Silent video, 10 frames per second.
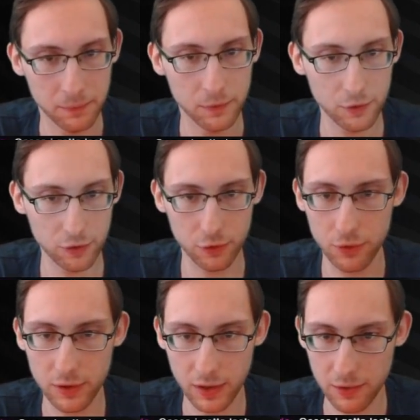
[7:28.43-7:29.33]

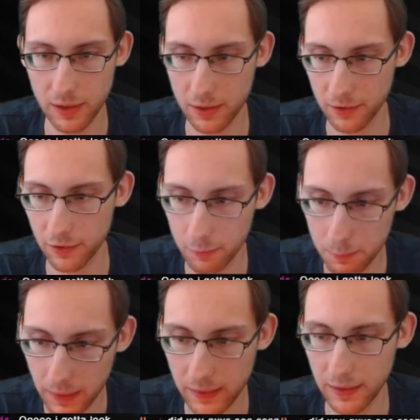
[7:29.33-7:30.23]
scooting around on his
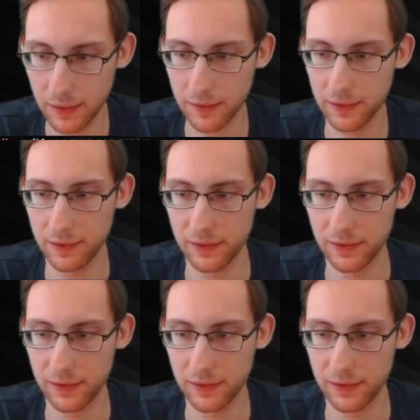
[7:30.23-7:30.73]
butt like that.